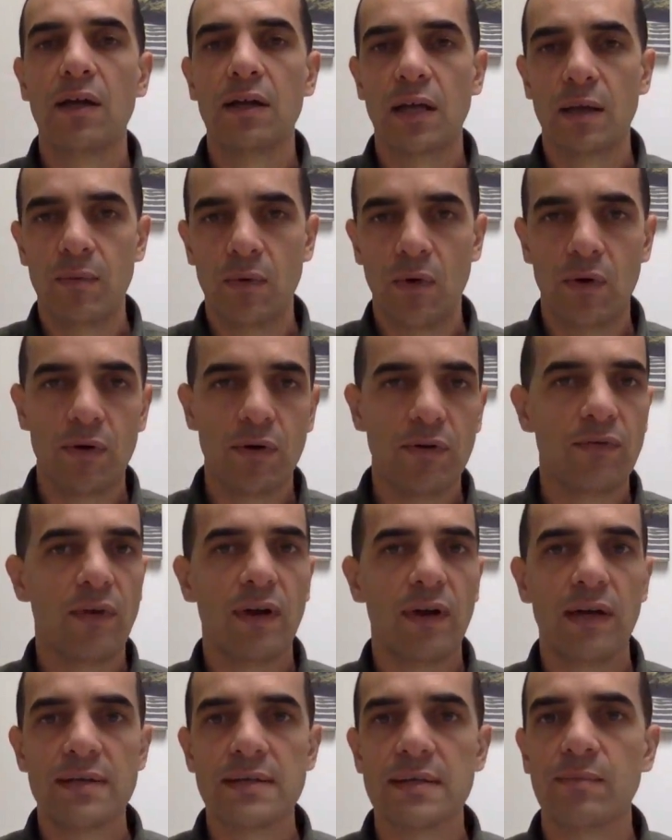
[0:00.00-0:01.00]
Come along and
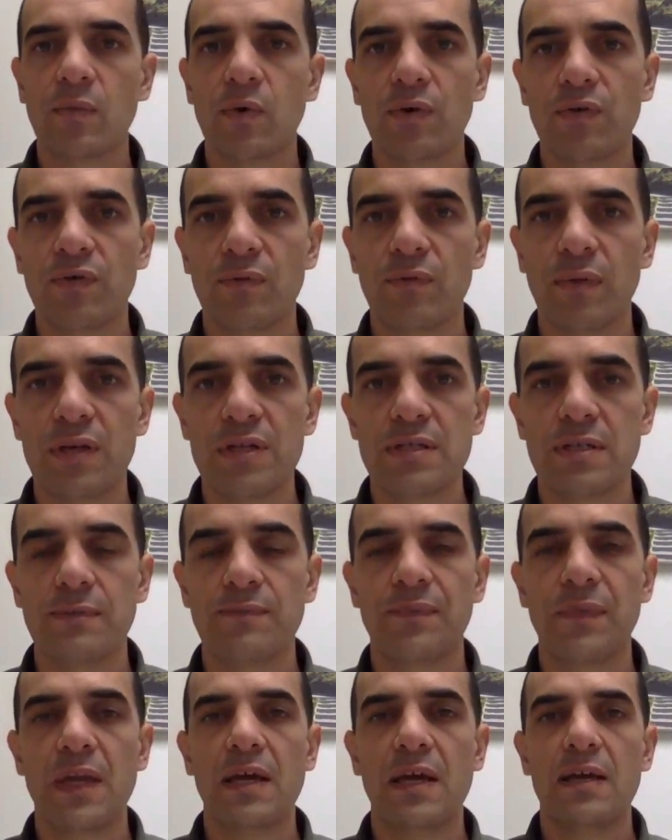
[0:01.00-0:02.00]
find out some more information.
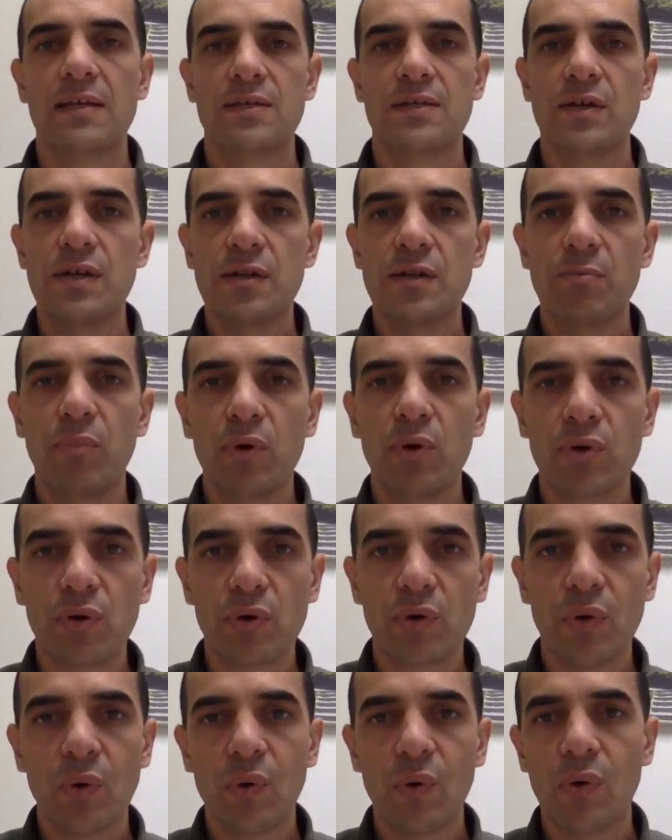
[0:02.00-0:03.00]
So either book a
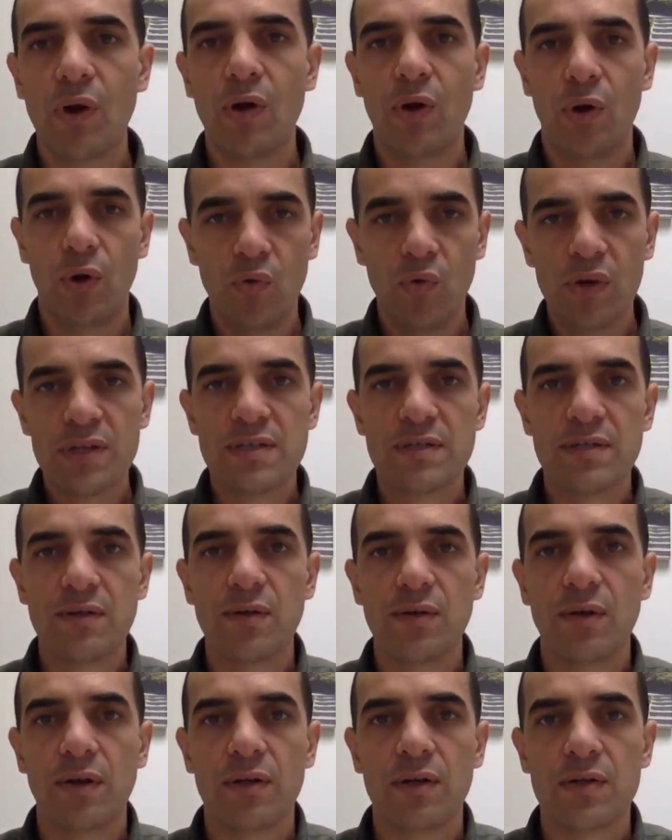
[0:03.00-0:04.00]
call or register
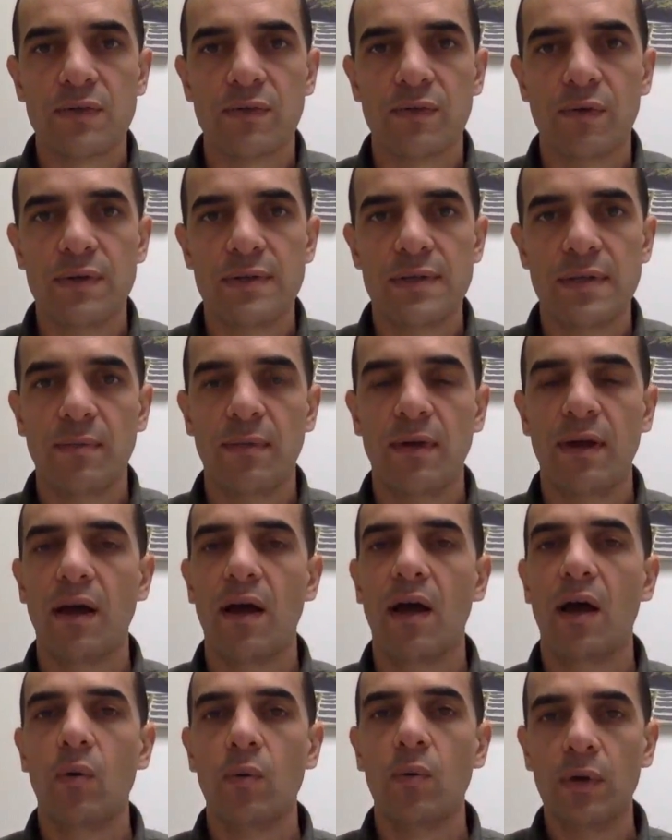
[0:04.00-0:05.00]
your interest for a seminar.
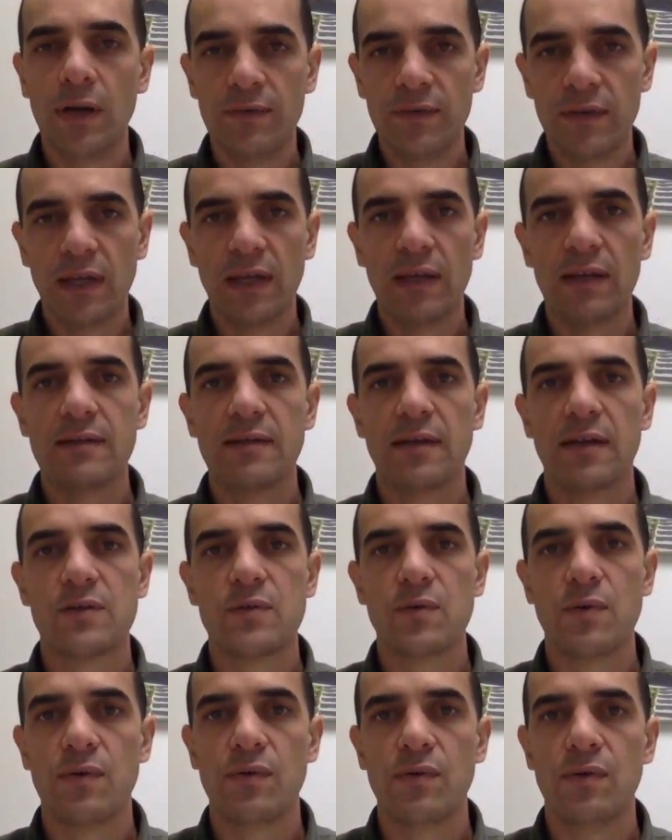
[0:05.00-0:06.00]
We'd love to get in touch
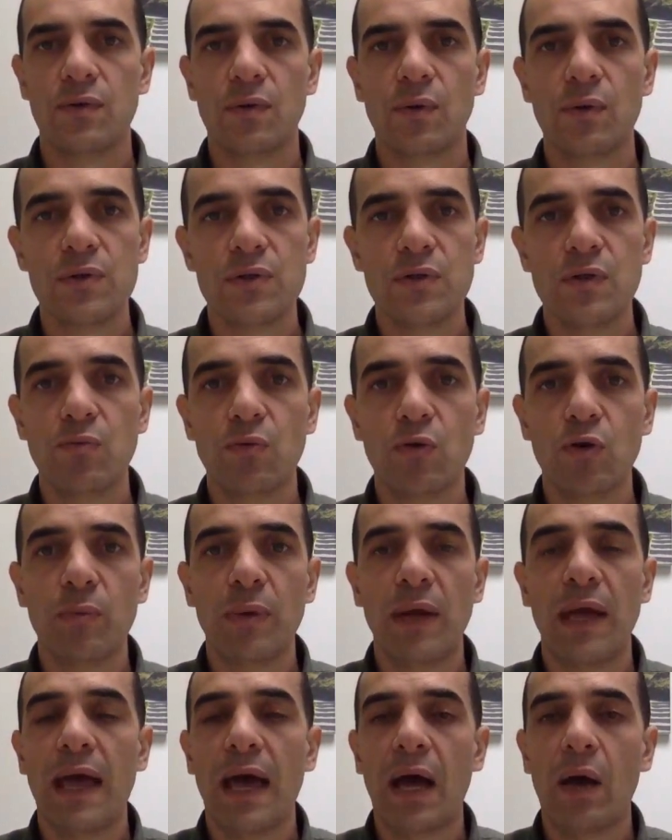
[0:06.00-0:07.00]
with you and talk to you more
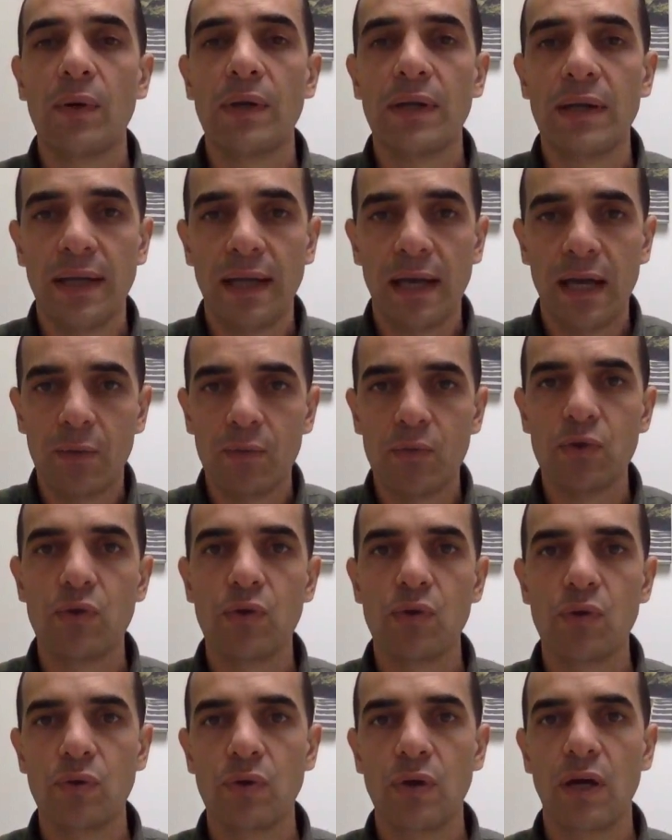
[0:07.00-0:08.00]
about how we can help
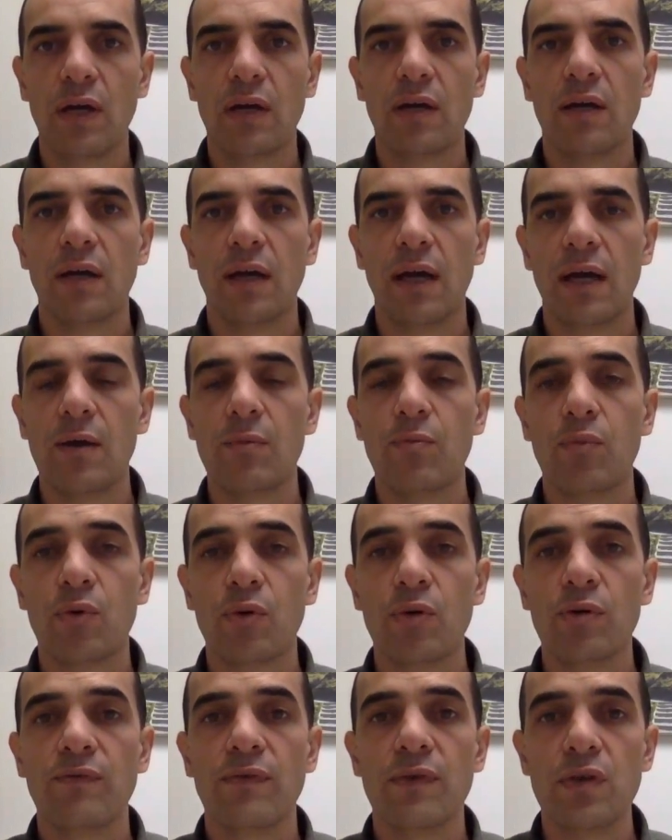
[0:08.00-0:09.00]
you
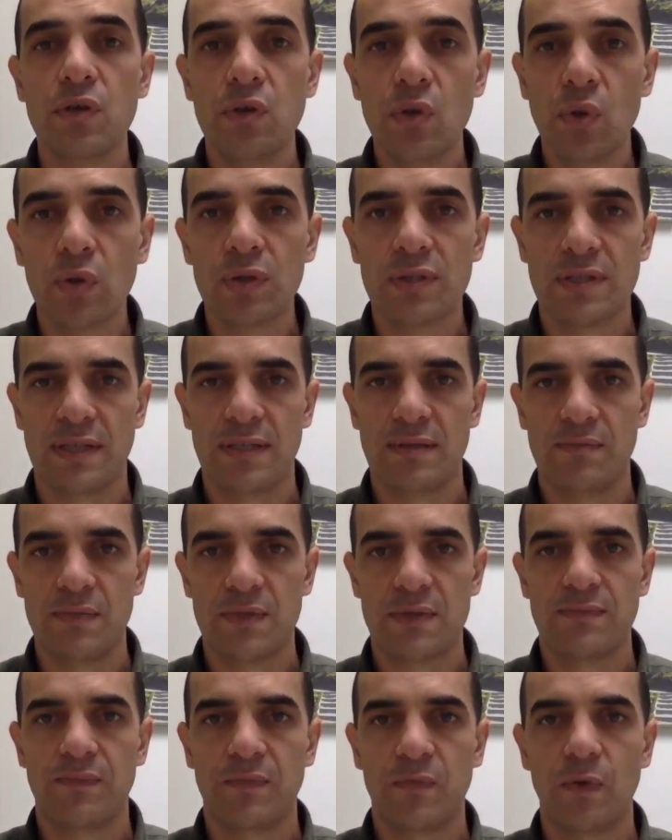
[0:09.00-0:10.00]
improve your
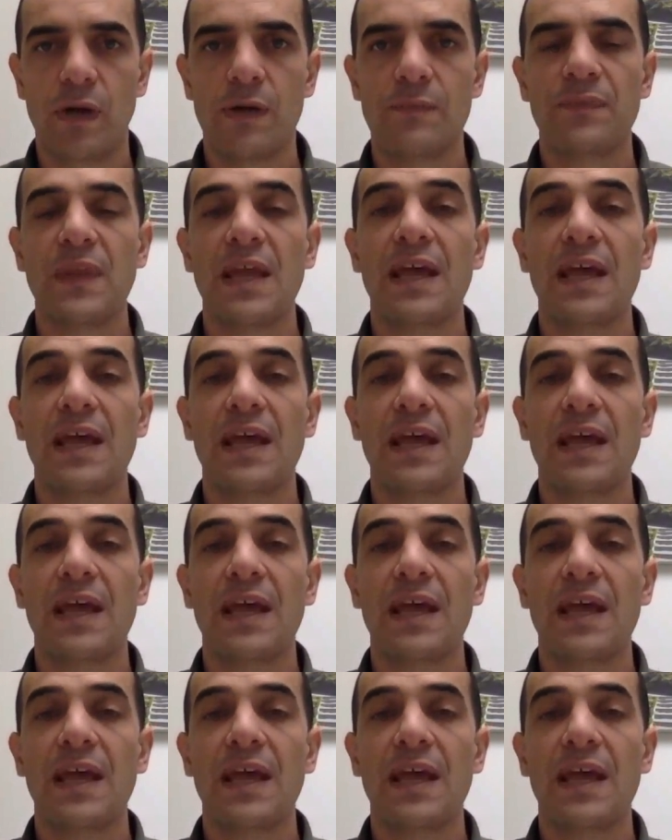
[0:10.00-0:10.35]
teams, right?